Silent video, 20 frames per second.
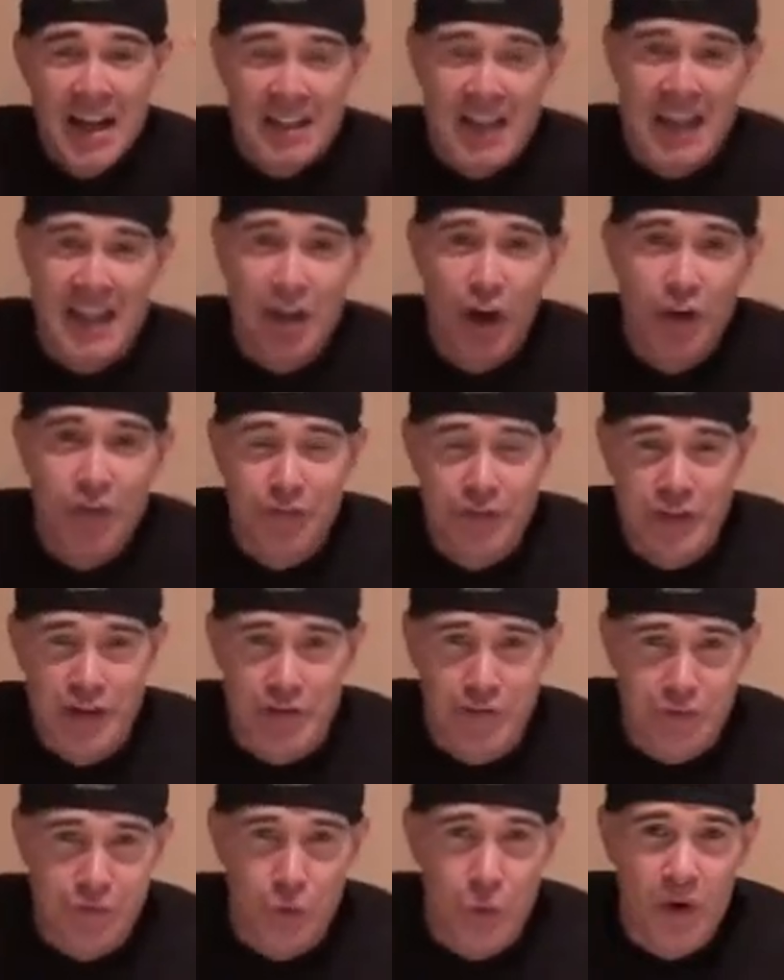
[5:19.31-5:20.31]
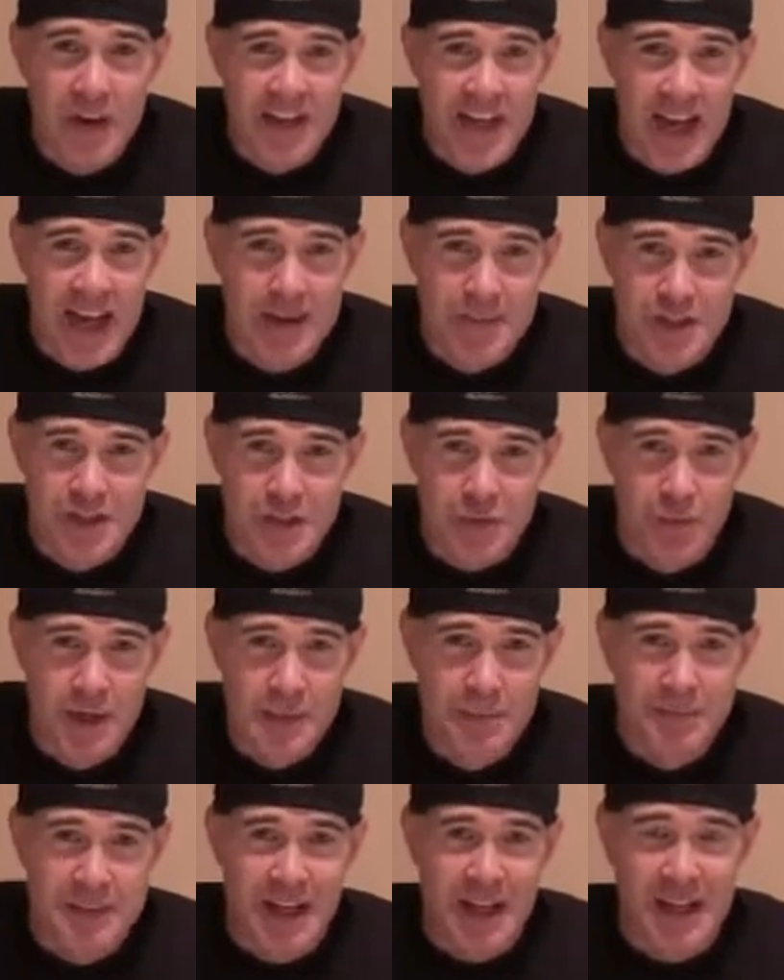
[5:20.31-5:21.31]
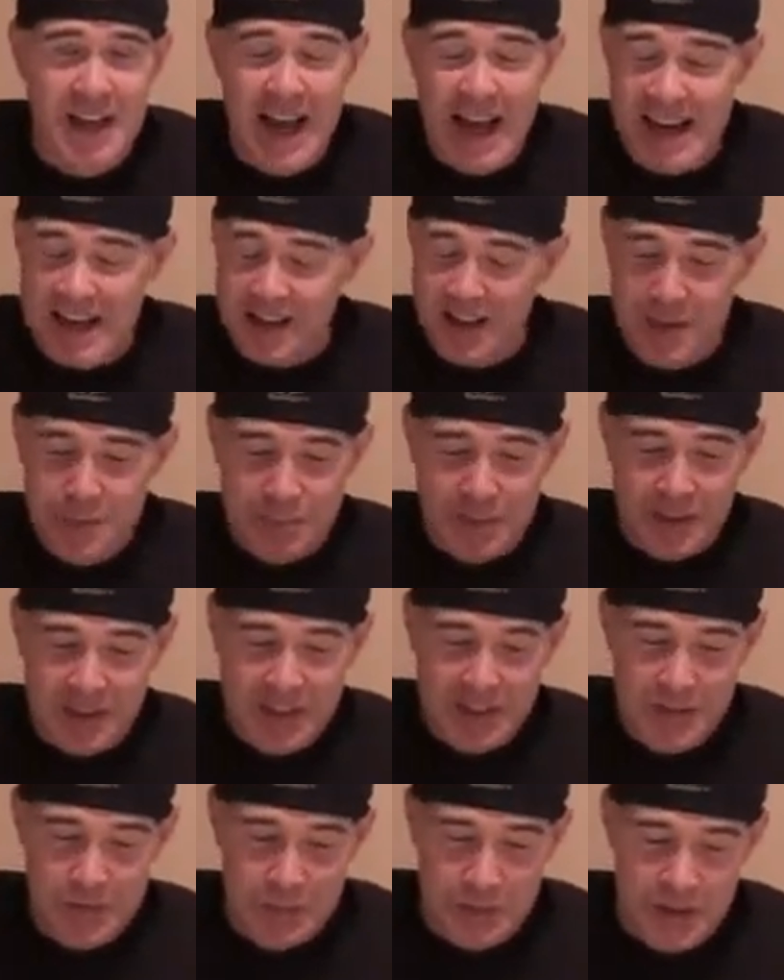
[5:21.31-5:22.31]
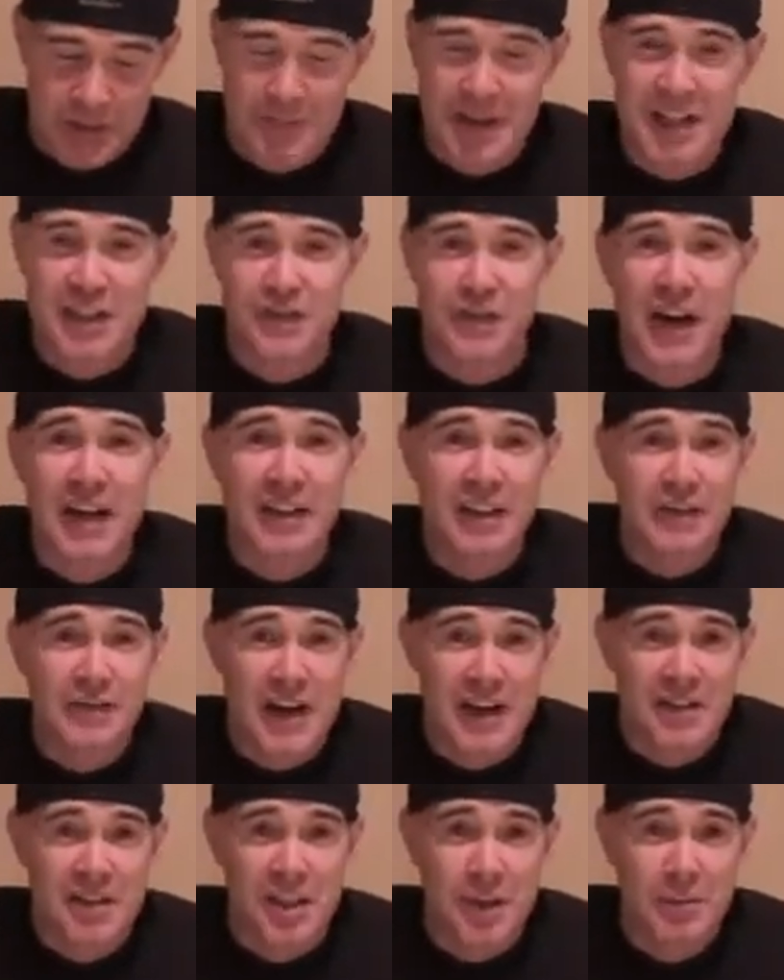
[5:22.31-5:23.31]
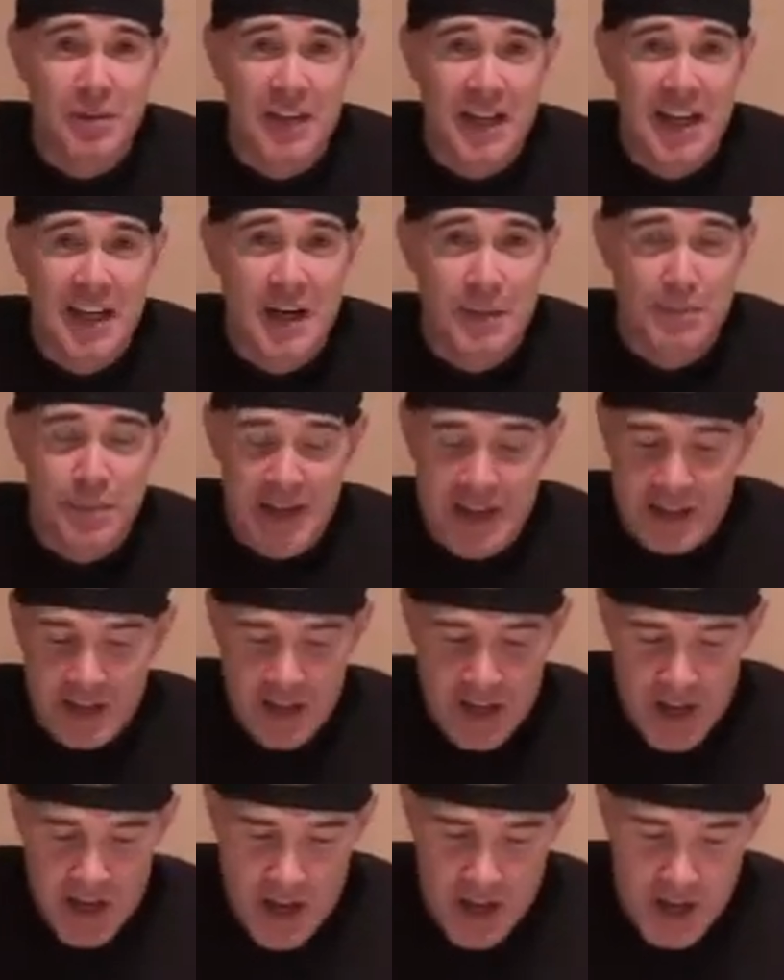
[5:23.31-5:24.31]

They go for the 4-game sweep tonight. Unbelievable. The Mets finally found someone they could beat.